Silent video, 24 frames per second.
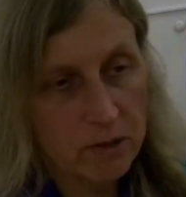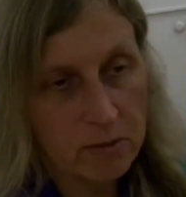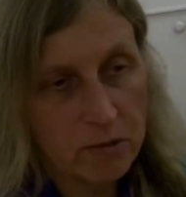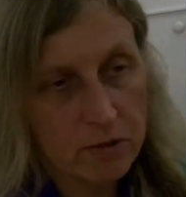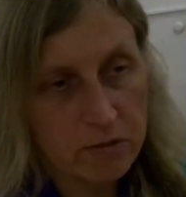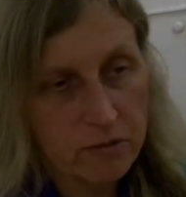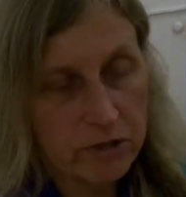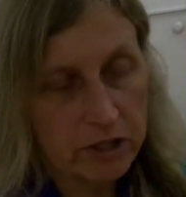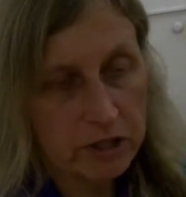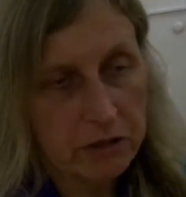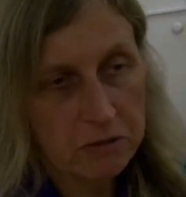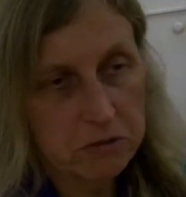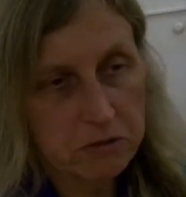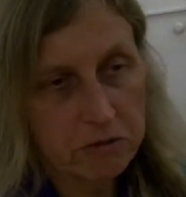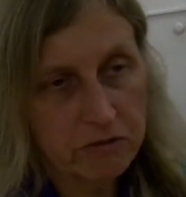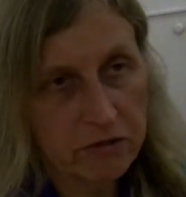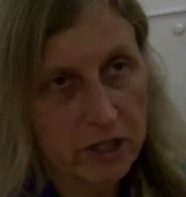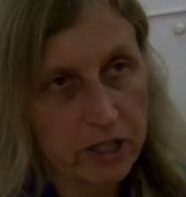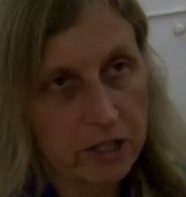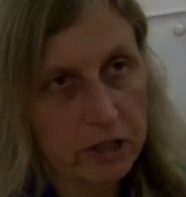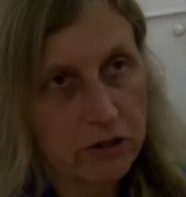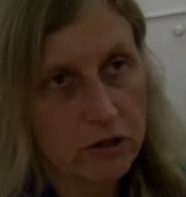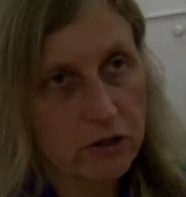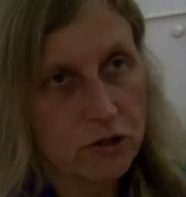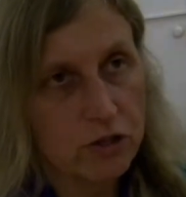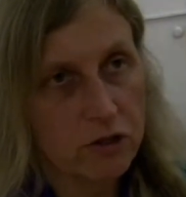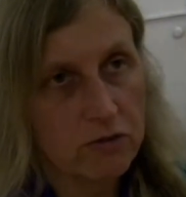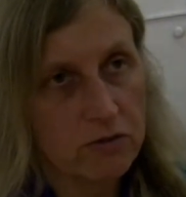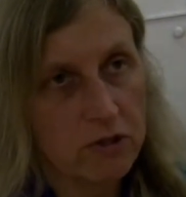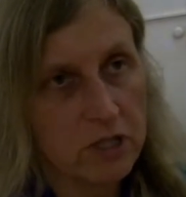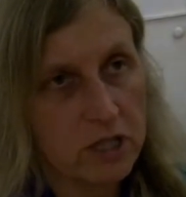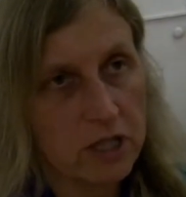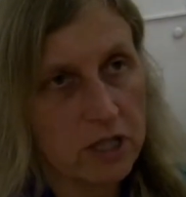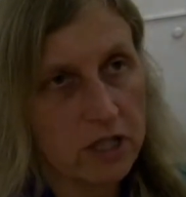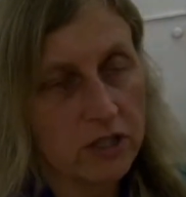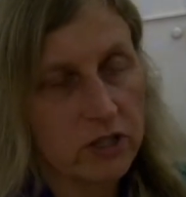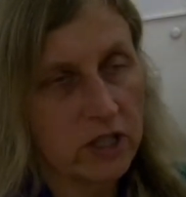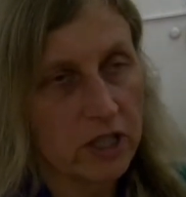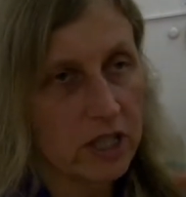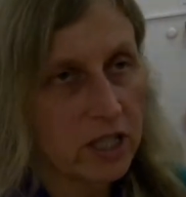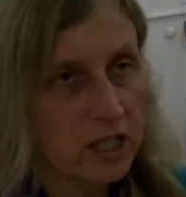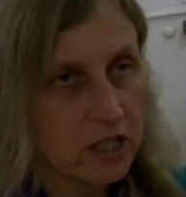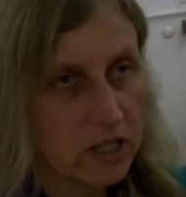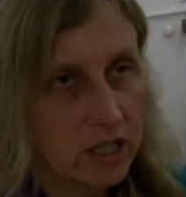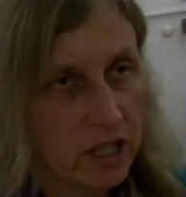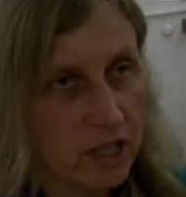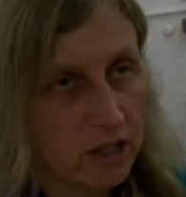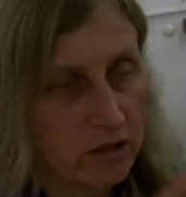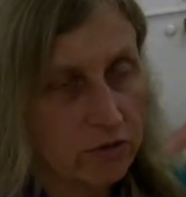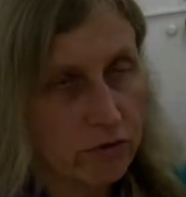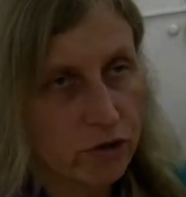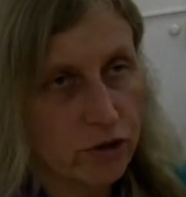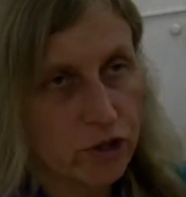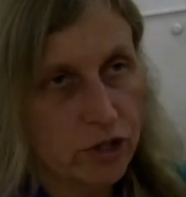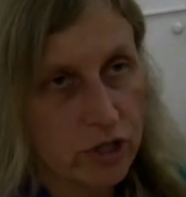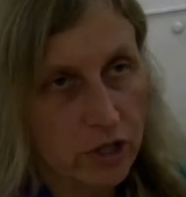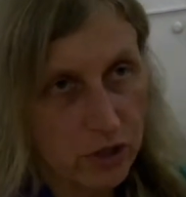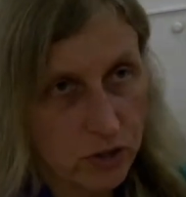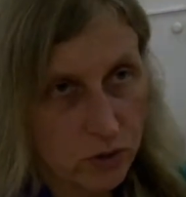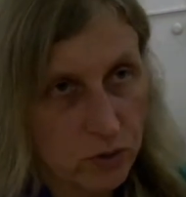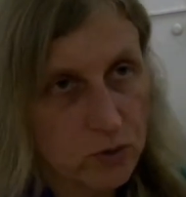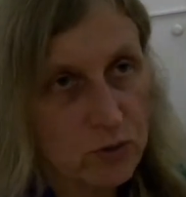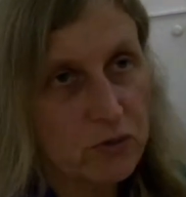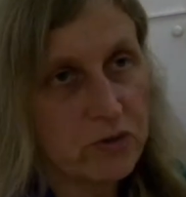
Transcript: Anyone who comes from NLP knows.